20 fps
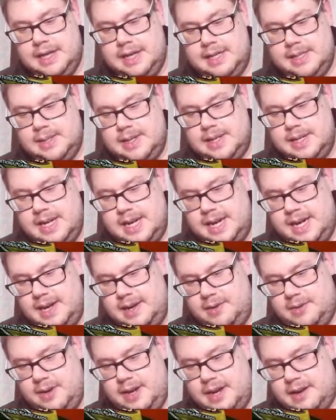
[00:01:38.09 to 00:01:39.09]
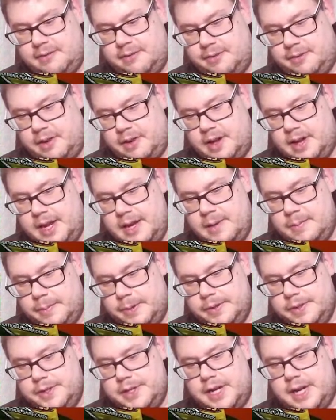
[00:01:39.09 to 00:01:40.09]
So in here, we have a
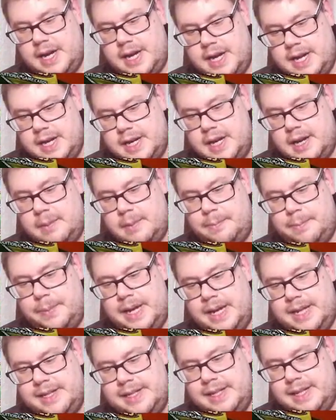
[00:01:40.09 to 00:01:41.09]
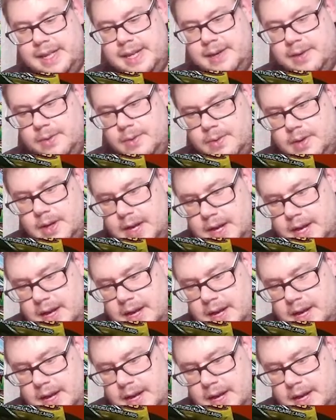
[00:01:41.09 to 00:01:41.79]
Hitmonchan, Petalil,